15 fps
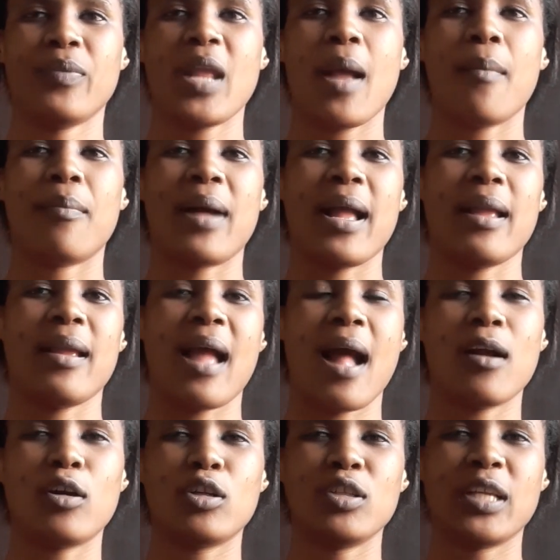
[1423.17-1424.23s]
my
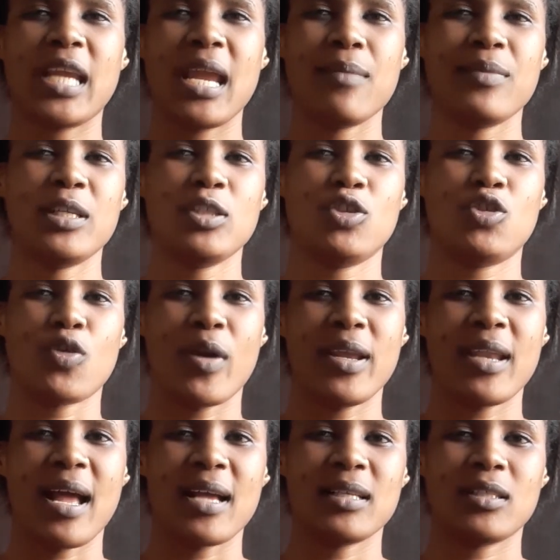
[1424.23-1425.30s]
uncle came and
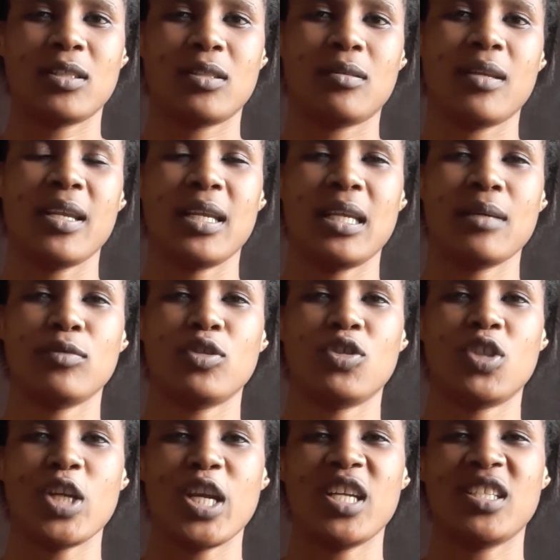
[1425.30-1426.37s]
joined us. He came to
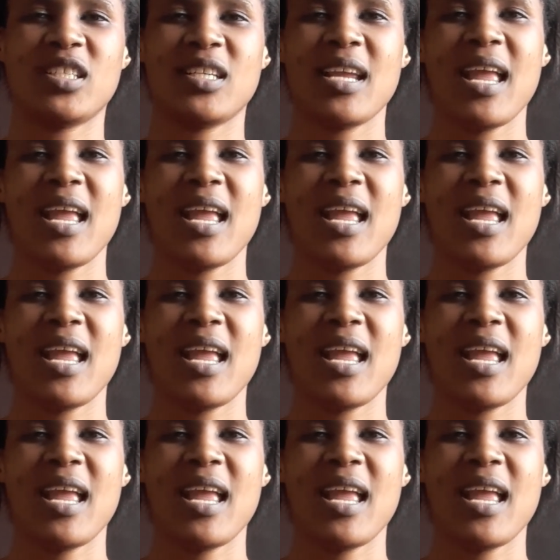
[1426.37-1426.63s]
church.